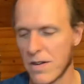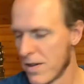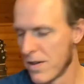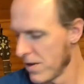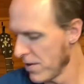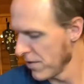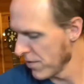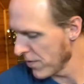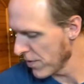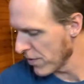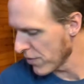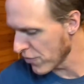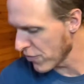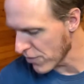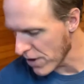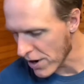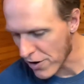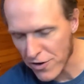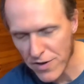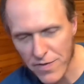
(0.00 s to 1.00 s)
So the
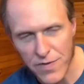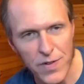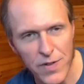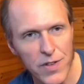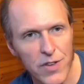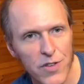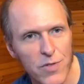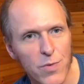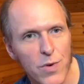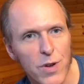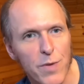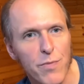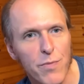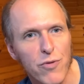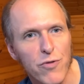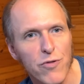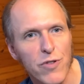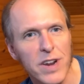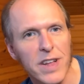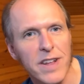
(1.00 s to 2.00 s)
structure for this one,
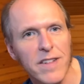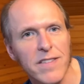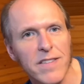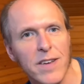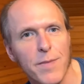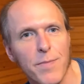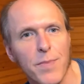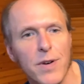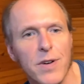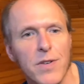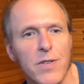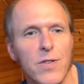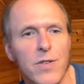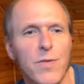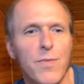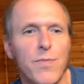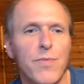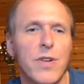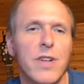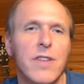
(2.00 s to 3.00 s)
pretty typical
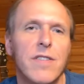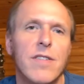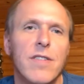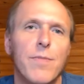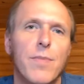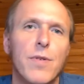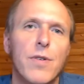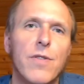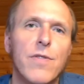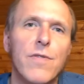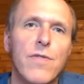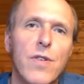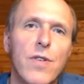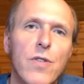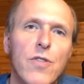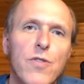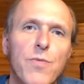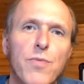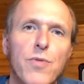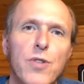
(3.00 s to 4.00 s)

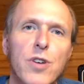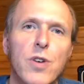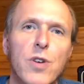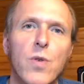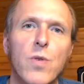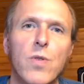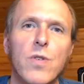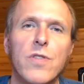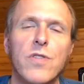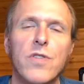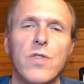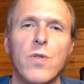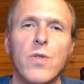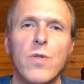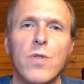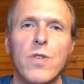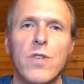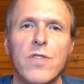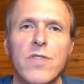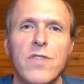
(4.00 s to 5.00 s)
verse, pre-chorus,
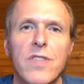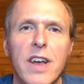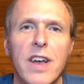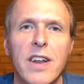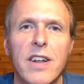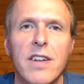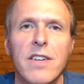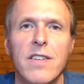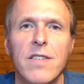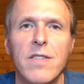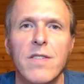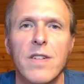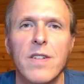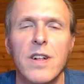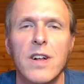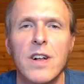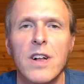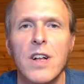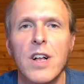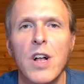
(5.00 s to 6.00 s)
chorus kind of deal
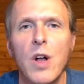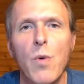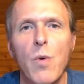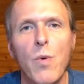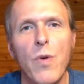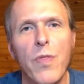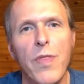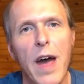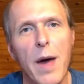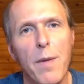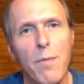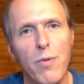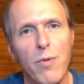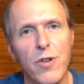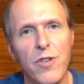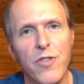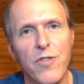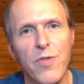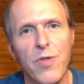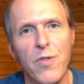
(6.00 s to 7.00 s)
with that
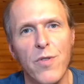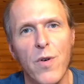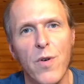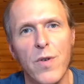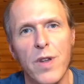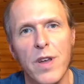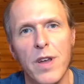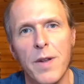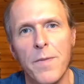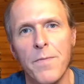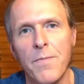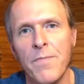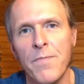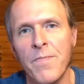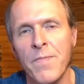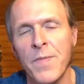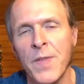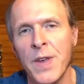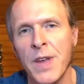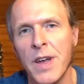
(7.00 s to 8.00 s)
bridge thrown in.
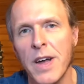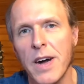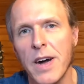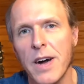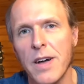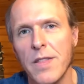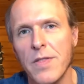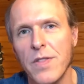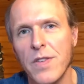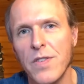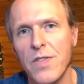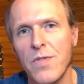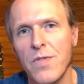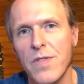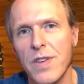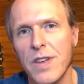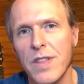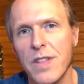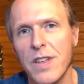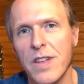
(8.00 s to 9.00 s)
I
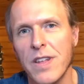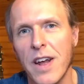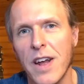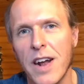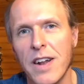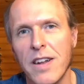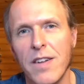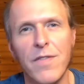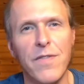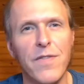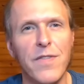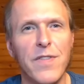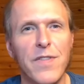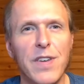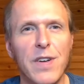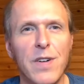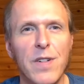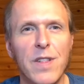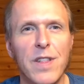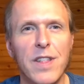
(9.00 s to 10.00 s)
didn't
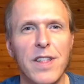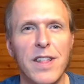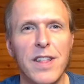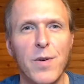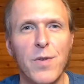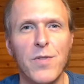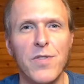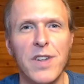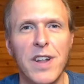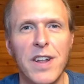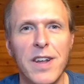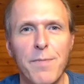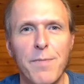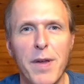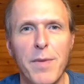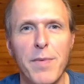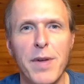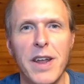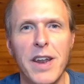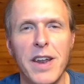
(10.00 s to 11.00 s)
feel that there was
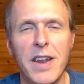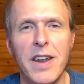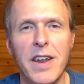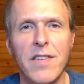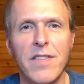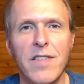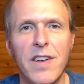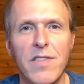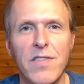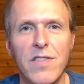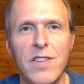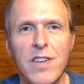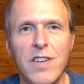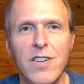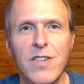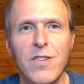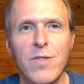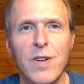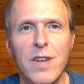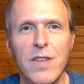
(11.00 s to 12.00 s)
maybe any necessity
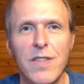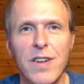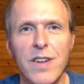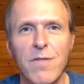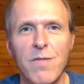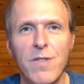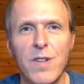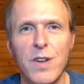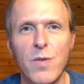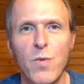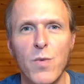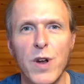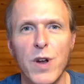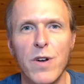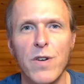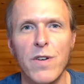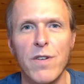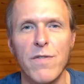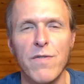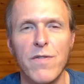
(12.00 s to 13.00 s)
to do anything really
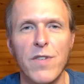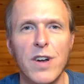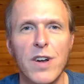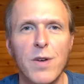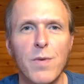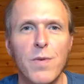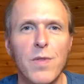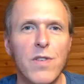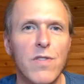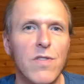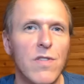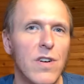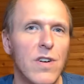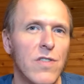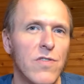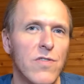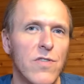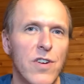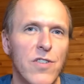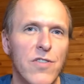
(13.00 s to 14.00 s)
weird and funky with the song
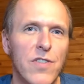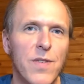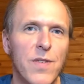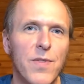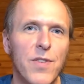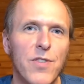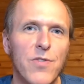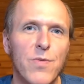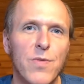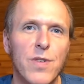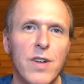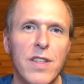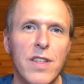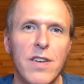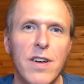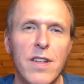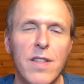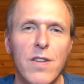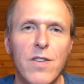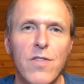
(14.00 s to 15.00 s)
structure on this one. I
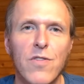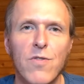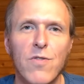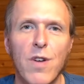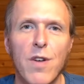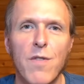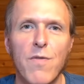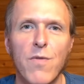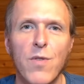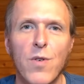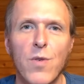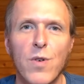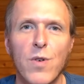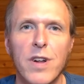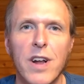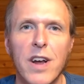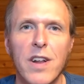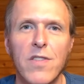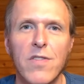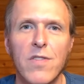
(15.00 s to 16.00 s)
thought that a straightforward
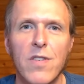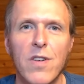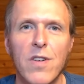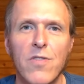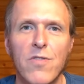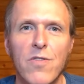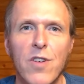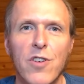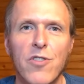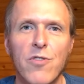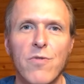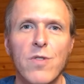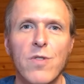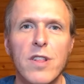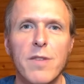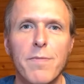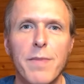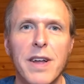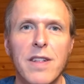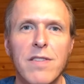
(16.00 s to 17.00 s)
kind of song structure
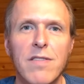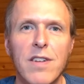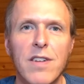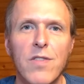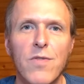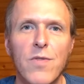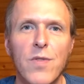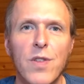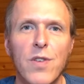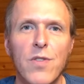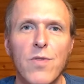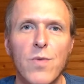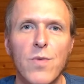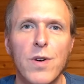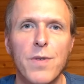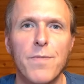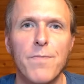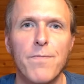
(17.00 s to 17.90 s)
really made sense for this one.